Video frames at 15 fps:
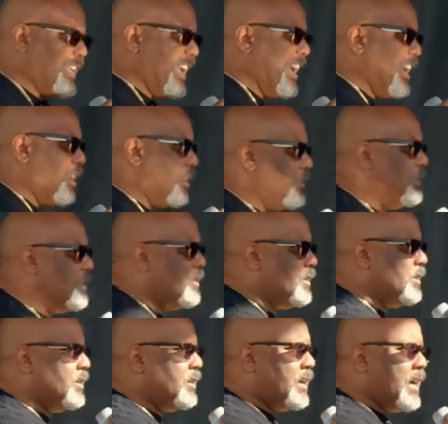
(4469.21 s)
down,
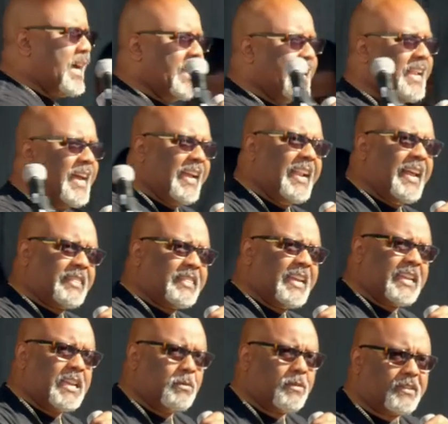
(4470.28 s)
and I
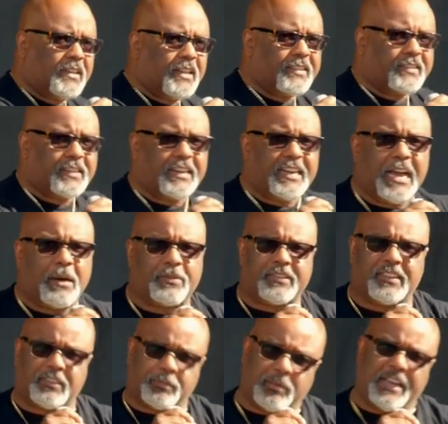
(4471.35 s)
think he was listening. I was
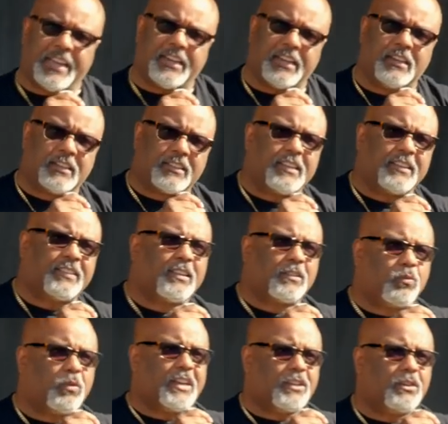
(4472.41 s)
explaining, look, this is
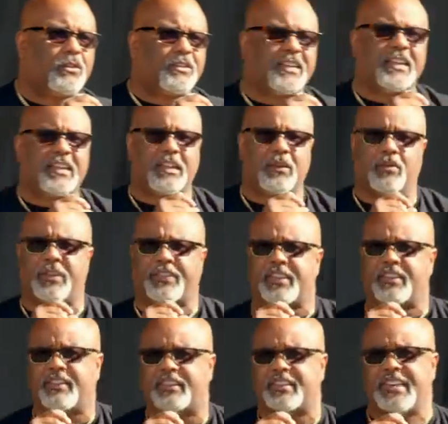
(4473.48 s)
what you're dealing with.
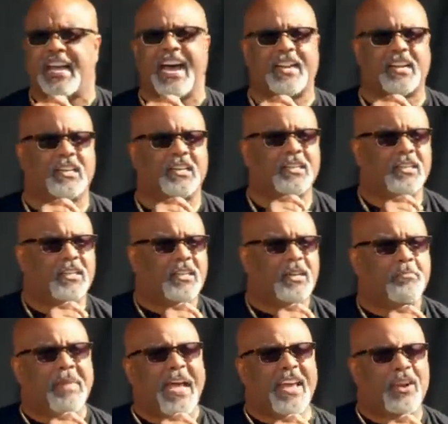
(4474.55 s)
This is not
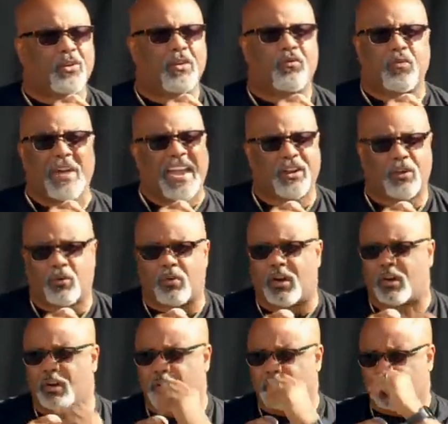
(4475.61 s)
a matter of right or
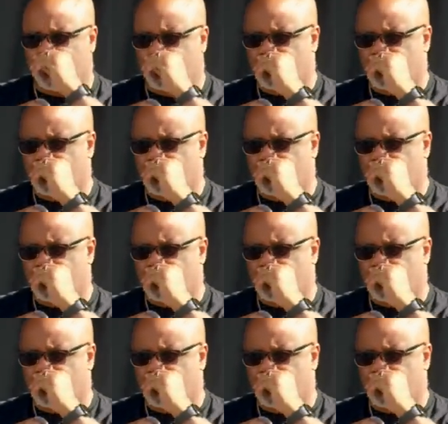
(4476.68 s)
wrong.